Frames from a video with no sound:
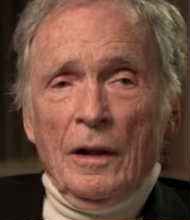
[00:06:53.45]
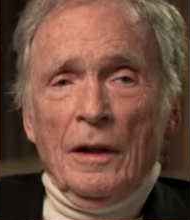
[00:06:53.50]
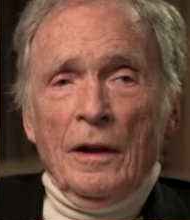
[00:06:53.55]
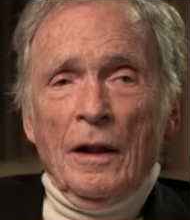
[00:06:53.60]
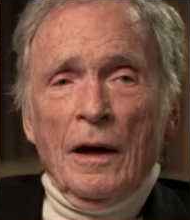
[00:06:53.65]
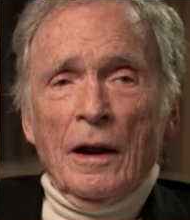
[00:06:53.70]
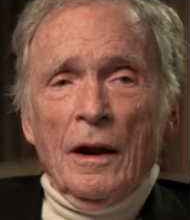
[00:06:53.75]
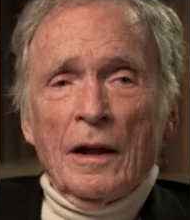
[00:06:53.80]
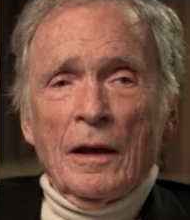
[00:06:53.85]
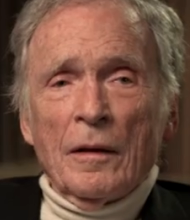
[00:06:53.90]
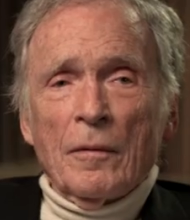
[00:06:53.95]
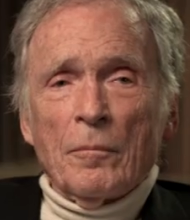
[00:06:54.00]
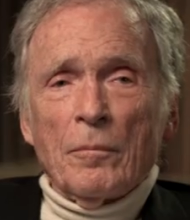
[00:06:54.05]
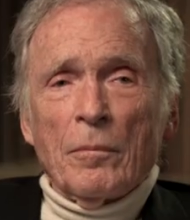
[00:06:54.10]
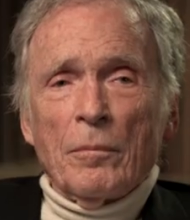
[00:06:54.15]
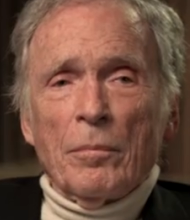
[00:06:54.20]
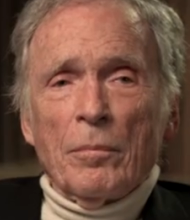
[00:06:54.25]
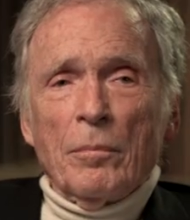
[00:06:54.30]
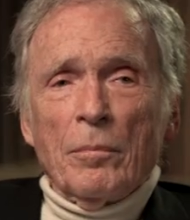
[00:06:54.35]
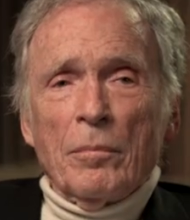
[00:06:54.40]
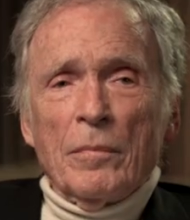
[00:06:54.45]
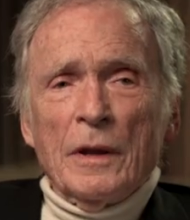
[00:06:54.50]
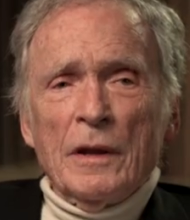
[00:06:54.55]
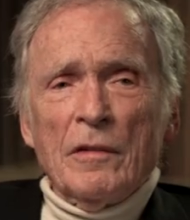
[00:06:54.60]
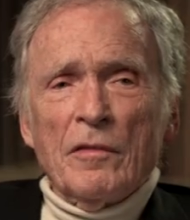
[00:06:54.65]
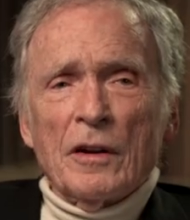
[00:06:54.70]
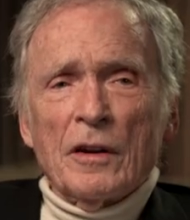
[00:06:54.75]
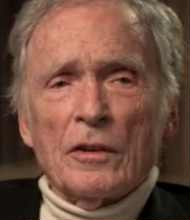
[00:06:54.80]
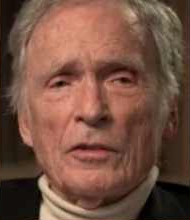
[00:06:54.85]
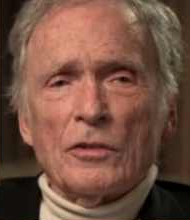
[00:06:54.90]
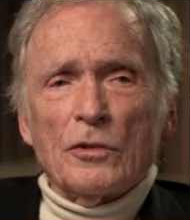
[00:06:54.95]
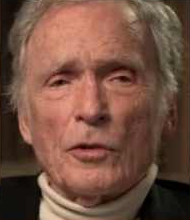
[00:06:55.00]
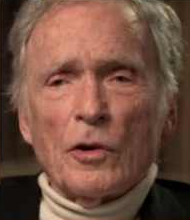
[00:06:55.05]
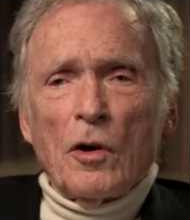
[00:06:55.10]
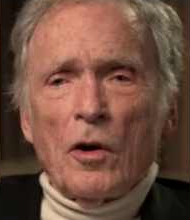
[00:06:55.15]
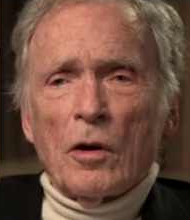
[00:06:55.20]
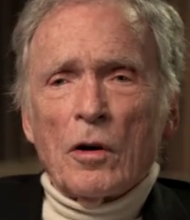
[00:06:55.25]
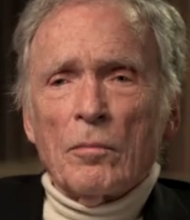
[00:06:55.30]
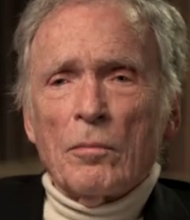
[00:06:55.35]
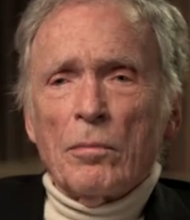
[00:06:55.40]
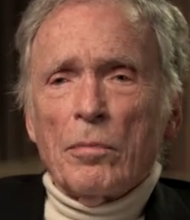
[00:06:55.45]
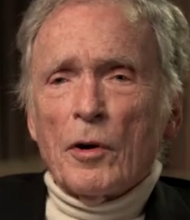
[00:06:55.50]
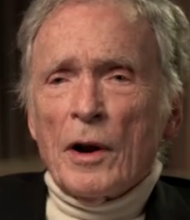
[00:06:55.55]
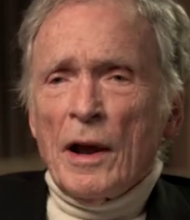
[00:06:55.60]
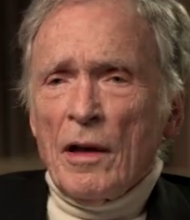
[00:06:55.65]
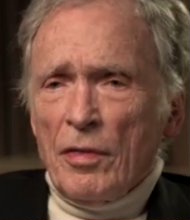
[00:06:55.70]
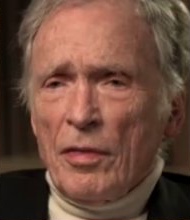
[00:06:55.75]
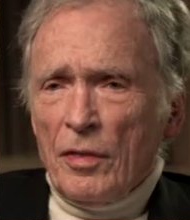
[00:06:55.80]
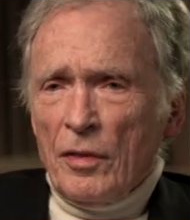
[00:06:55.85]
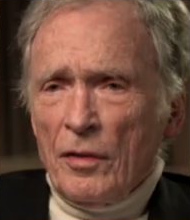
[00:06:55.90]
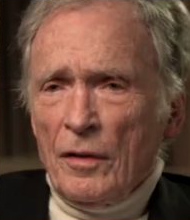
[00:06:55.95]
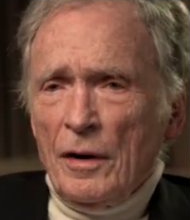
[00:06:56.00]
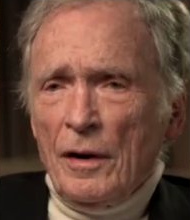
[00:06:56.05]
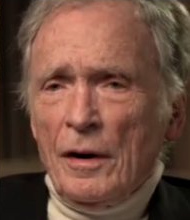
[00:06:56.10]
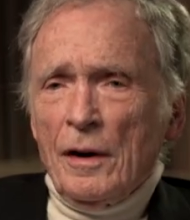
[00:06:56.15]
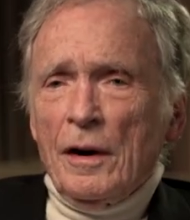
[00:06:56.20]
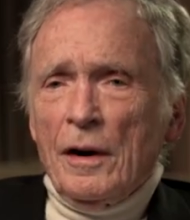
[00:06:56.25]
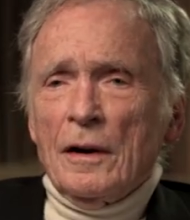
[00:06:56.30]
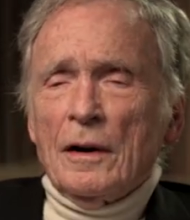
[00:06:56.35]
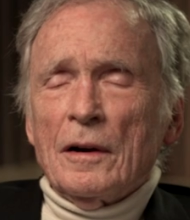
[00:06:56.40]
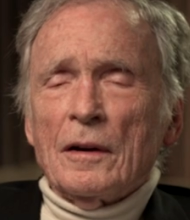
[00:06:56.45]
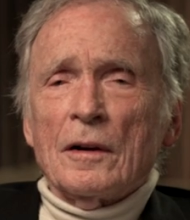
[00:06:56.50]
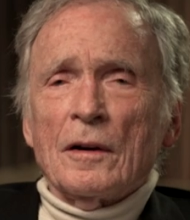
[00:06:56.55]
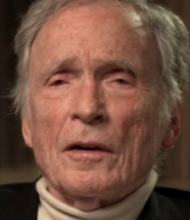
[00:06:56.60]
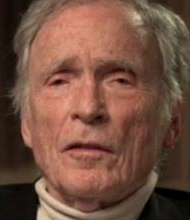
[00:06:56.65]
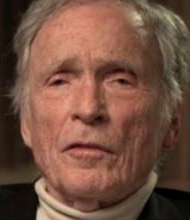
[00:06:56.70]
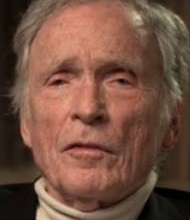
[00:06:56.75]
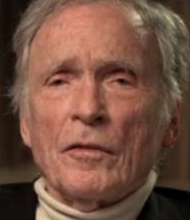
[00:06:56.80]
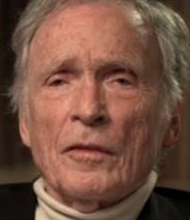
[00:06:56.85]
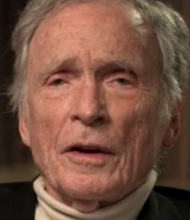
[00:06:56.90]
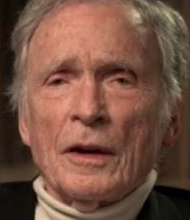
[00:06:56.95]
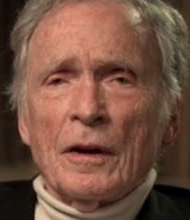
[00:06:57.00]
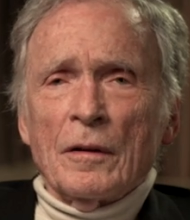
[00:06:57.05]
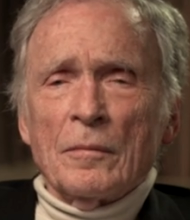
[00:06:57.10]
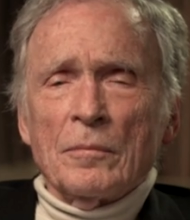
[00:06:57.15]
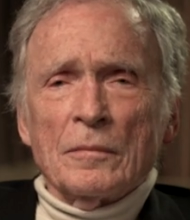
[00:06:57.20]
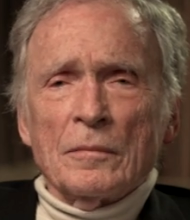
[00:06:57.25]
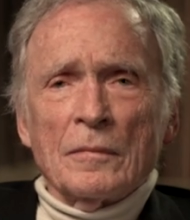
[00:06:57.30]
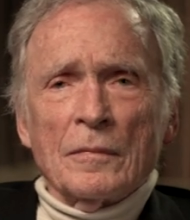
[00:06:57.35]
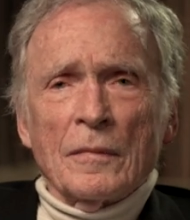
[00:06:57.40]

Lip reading: not even a strong breath of